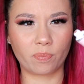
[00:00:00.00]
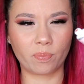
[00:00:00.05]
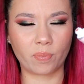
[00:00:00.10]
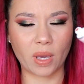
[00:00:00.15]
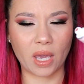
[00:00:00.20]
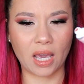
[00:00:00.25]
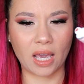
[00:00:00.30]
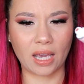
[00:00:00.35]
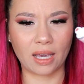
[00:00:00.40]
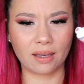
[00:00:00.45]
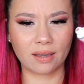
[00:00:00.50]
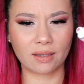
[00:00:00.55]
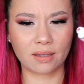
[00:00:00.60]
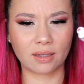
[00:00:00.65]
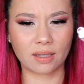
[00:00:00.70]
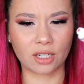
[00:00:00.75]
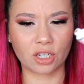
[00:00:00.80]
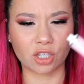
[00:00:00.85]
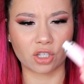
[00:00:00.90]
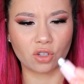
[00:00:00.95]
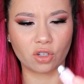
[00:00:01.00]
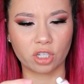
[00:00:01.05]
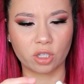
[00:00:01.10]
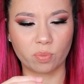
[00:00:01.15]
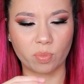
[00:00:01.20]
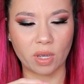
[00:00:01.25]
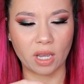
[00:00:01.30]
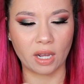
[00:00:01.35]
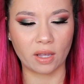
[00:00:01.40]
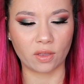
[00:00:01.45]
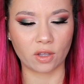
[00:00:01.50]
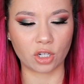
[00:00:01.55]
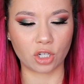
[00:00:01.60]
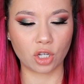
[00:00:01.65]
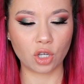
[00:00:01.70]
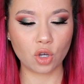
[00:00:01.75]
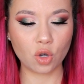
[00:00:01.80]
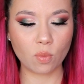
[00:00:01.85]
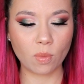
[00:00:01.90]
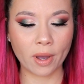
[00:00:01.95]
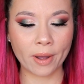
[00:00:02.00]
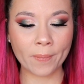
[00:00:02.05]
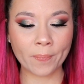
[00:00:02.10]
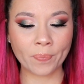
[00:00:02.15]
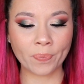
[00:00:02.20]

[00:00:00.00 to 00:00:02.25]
pink. It just looks pink in the tube.